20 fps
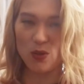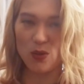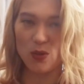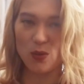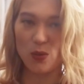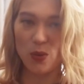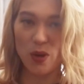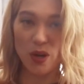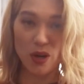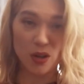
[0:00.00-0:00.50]
you
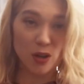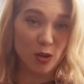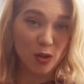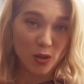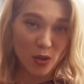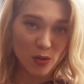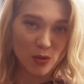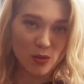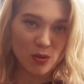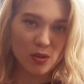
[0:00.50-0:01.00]
wear
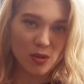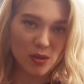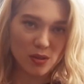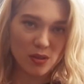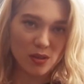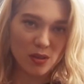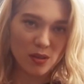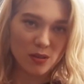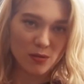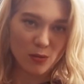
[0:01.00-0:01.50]
clothes
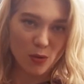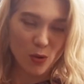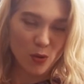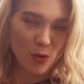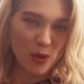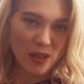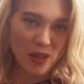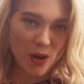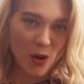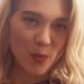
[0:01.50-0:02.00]
for
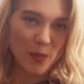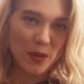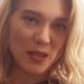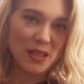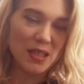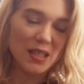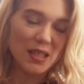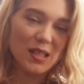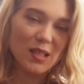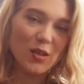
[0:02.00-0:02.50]
a red
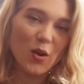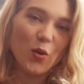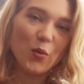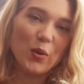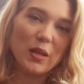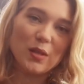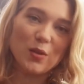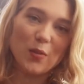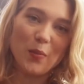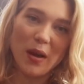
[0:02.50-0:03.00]
carpet, it's
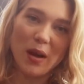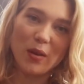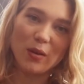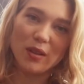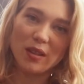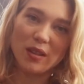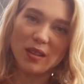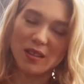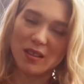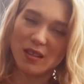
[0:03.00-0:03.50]
always
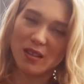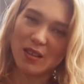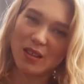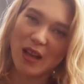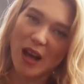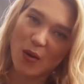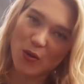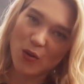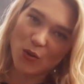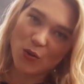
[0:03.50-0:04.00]
about
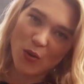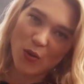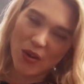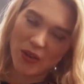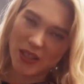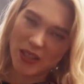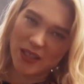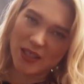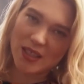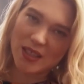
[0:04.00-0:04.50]
how you
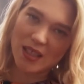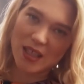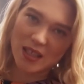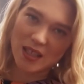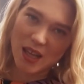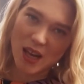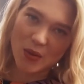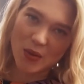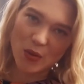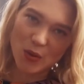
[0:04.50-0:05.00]
wear it
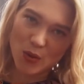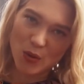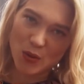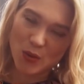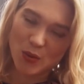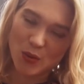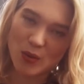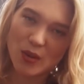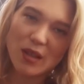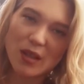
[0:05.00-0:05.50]
and how
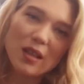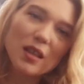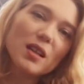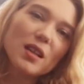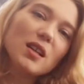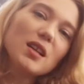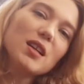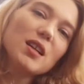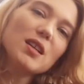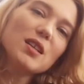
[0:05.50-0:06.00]
you
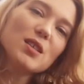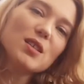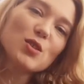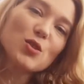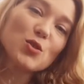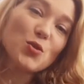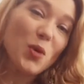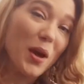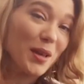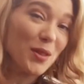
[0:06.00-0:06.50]

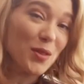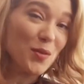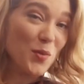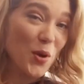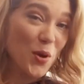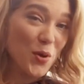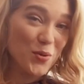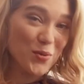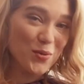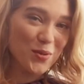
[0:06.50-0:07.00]
strike the
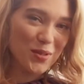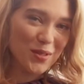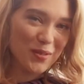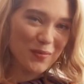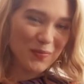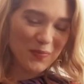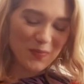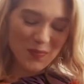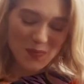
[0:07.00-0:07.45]
pose.